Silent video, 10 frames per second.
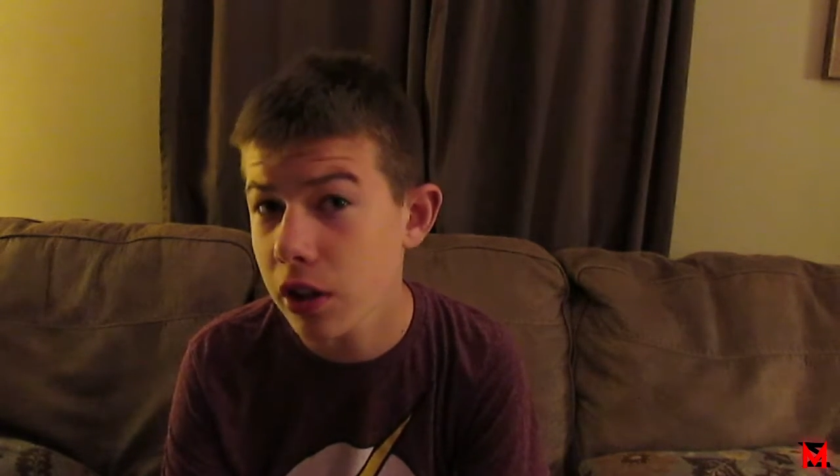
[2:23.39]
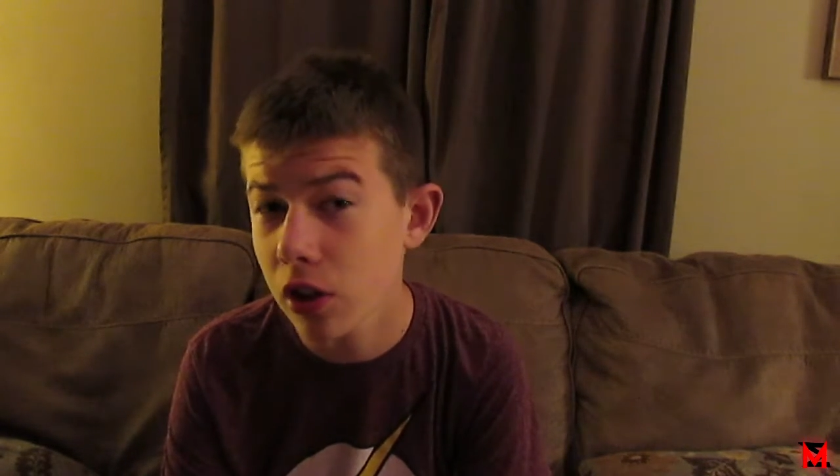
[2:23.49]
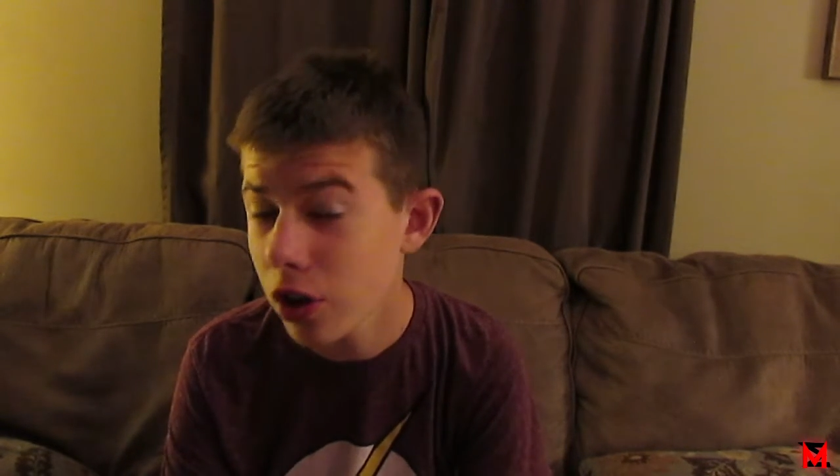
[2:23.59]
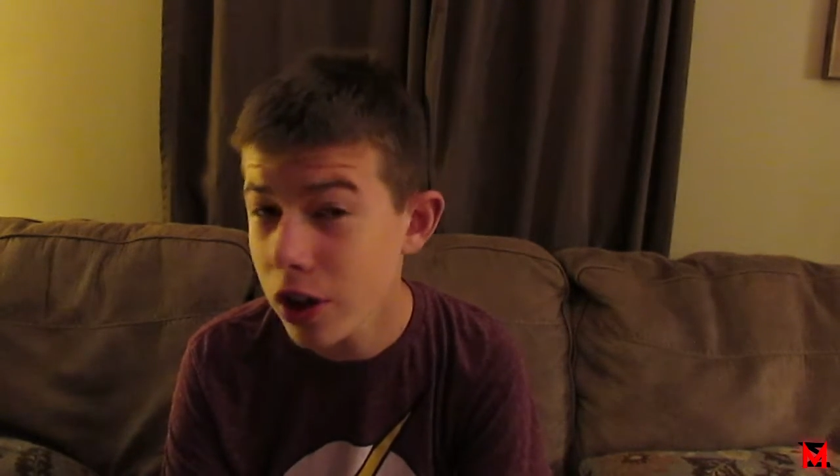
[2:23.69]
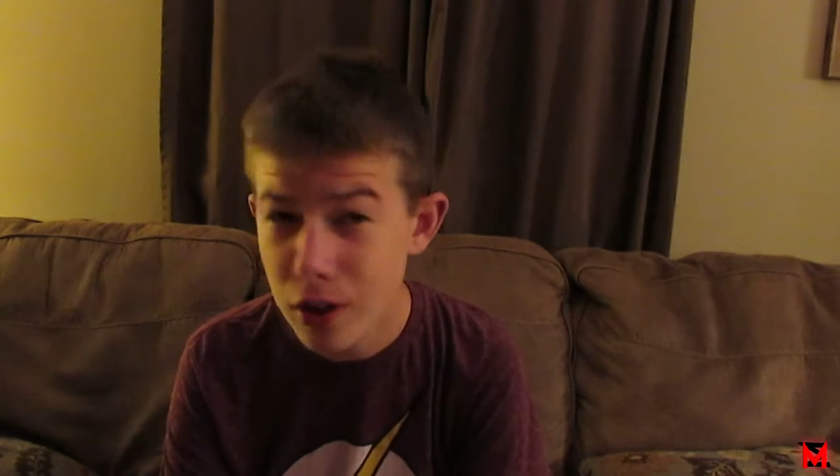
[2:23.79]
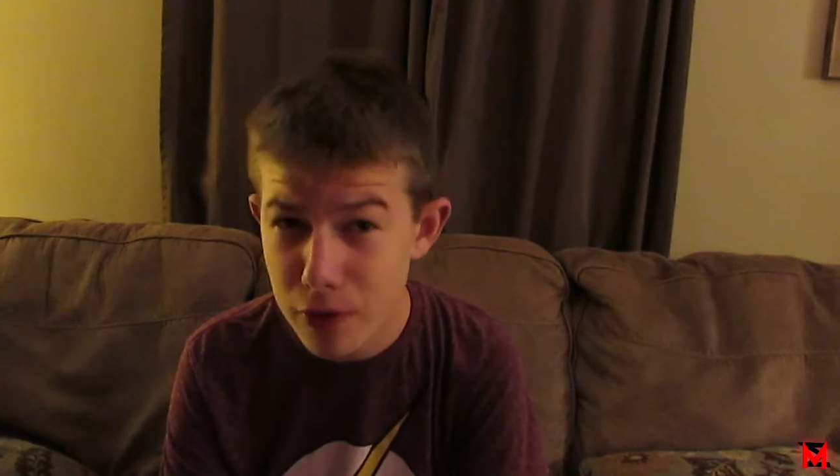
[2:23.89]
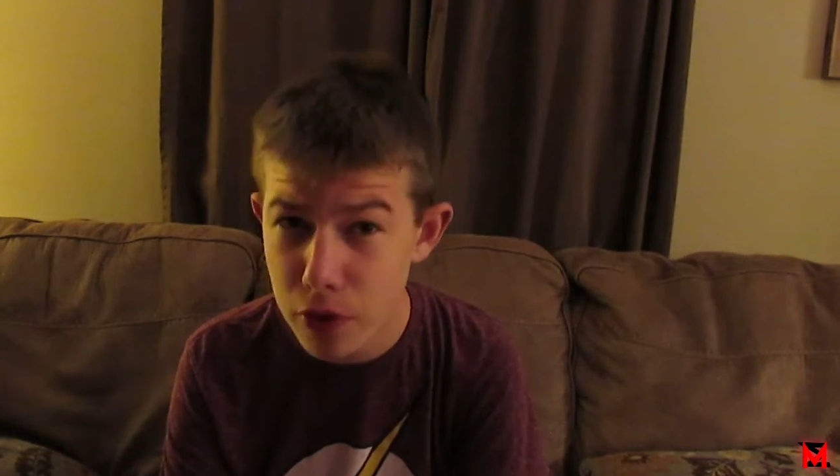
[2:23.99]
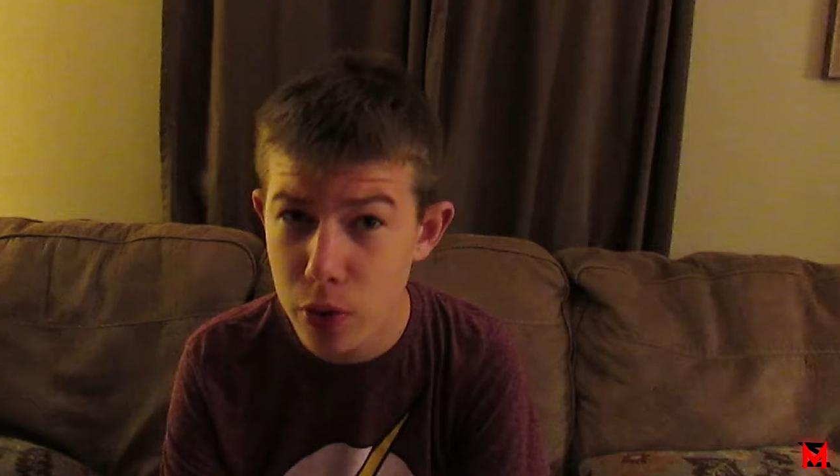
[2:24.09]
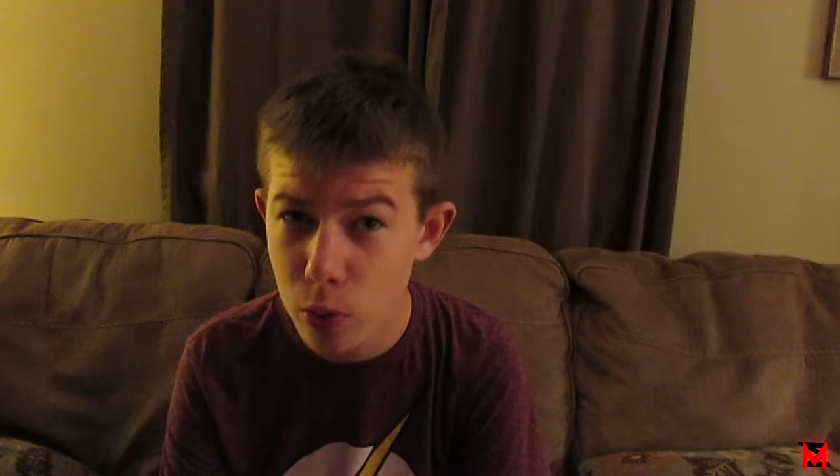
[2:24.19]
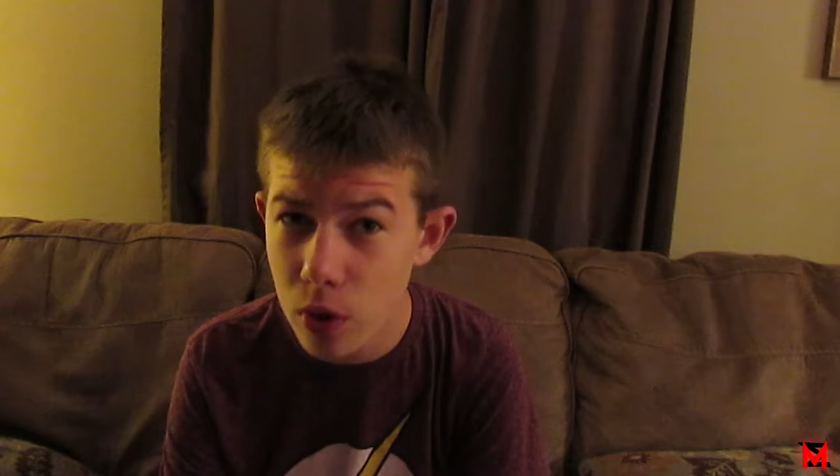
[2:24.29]
looking
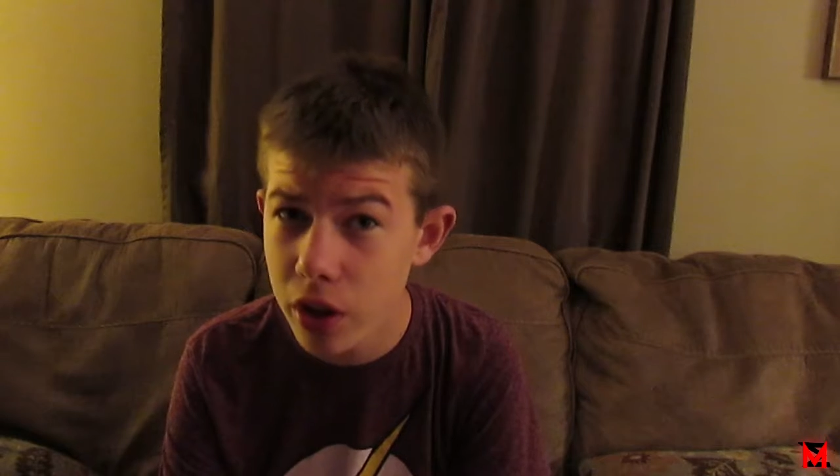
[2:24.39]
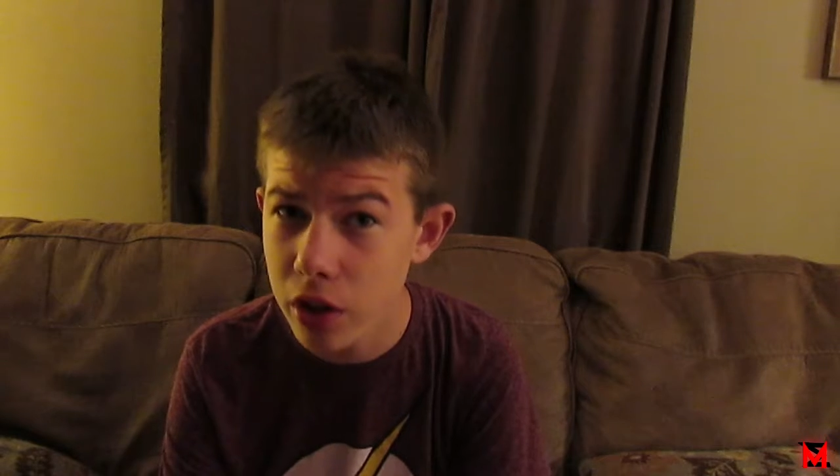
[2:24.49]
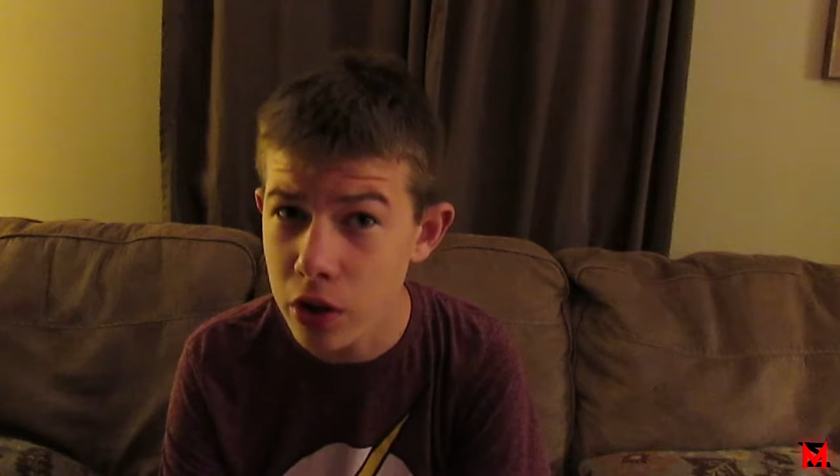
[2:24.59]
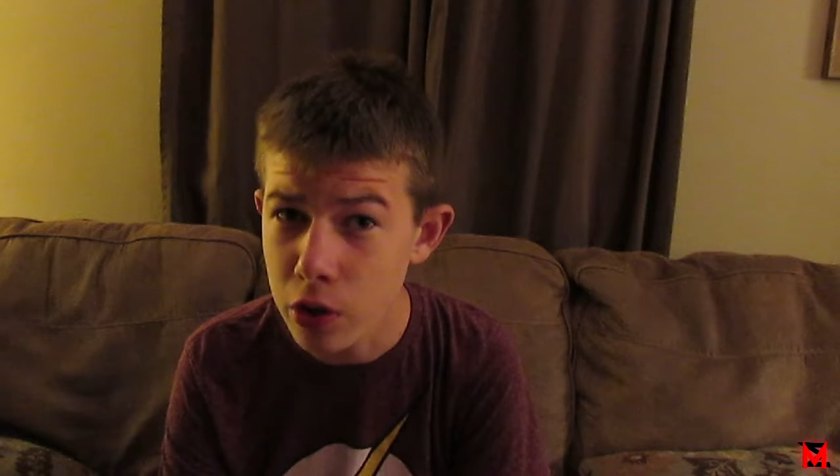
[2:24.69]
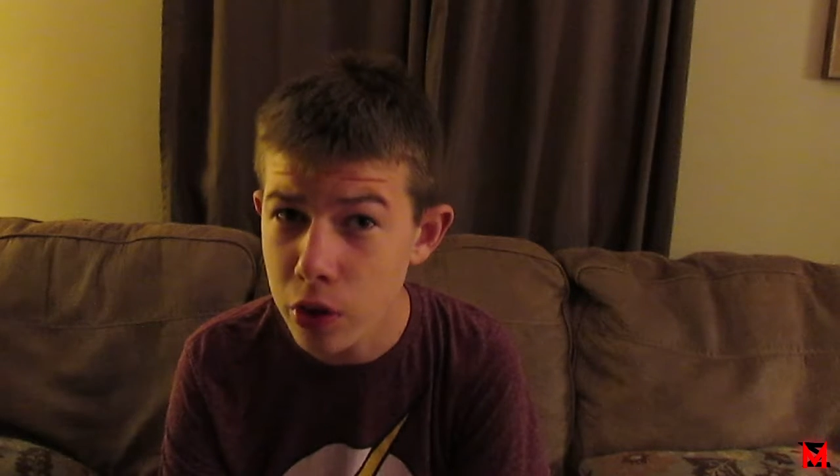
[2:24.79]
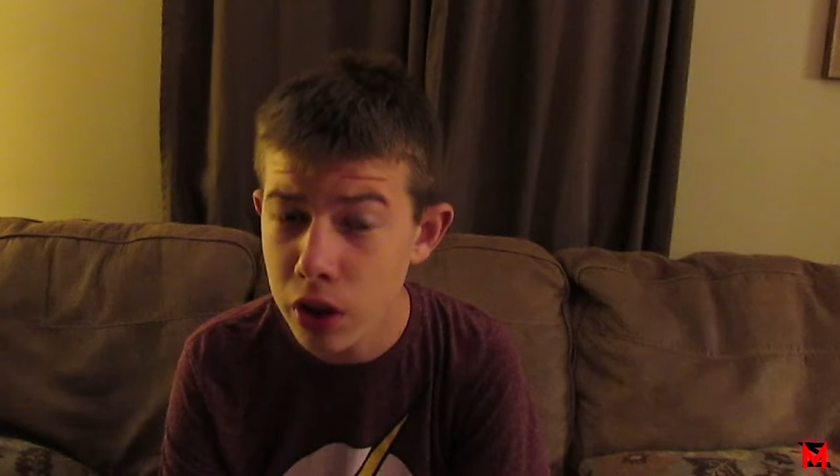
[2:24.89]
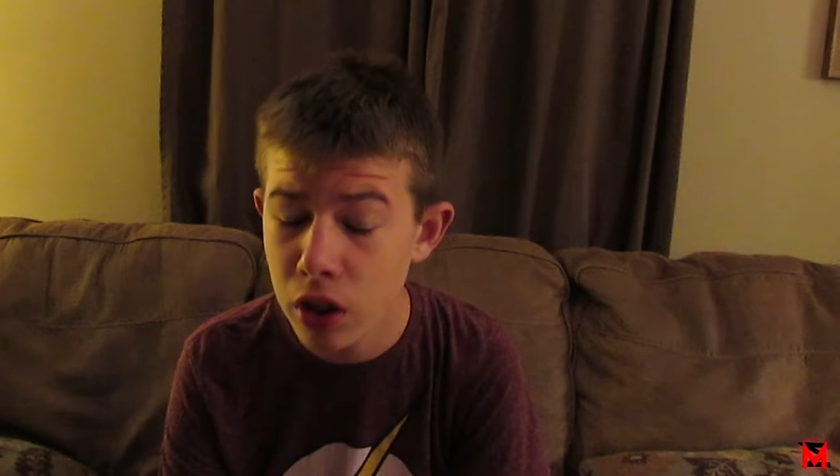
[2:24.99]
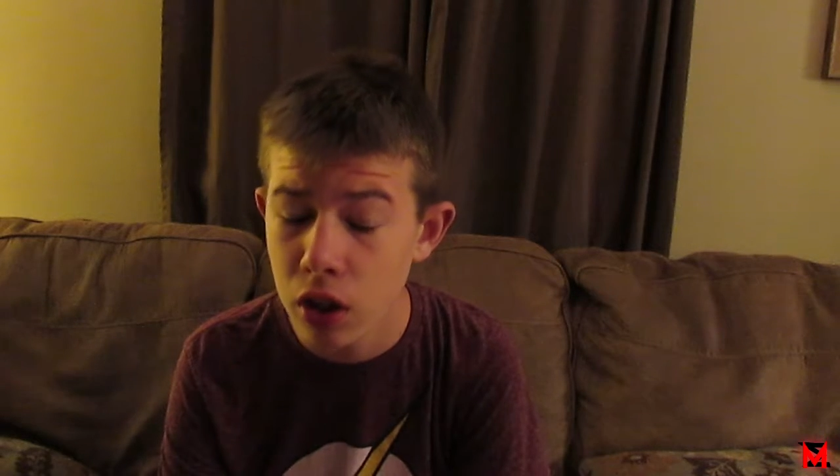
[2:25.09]
for what you're doing,